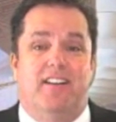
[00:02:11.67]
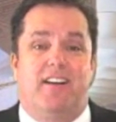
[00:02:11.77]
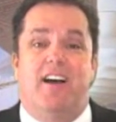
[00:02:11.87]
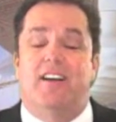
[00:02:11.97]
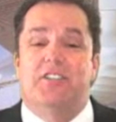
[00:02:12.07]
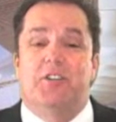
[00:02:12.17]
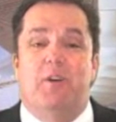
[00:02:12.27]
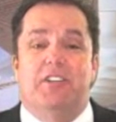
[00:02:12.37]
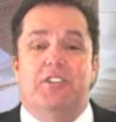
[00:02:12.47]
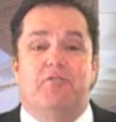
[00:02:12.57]
The
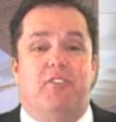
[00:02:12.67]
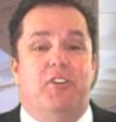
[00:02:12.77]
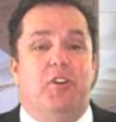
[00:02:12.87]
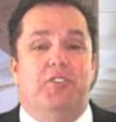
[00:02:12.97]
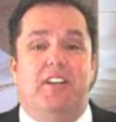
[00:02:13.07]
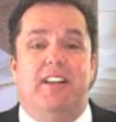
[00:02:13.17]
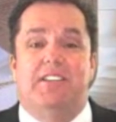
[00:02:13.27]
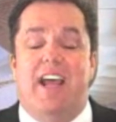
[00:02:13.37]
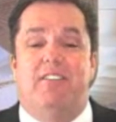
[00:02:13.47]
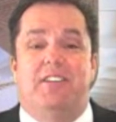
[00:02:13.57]
consequences for using
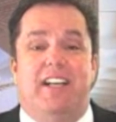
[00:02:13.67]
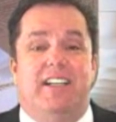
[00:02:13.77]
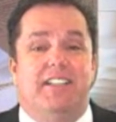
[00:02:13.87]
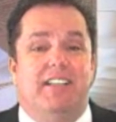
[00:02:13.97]
this outdated